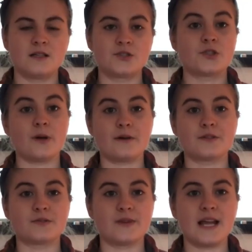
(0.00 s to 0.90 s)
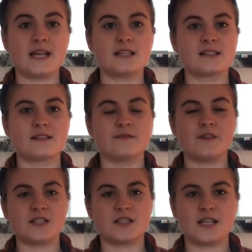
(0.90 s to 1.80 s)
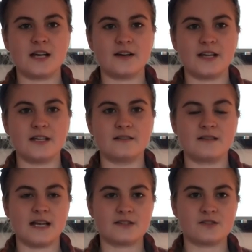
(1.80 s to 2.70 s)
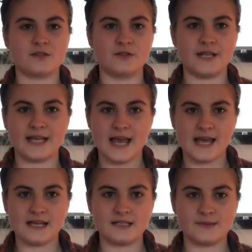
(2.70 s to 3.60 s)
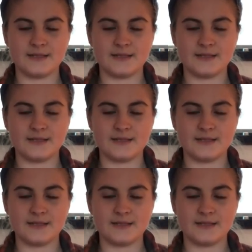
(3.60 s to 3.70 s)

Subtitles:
So I was raised vegetarian, excluding eggs.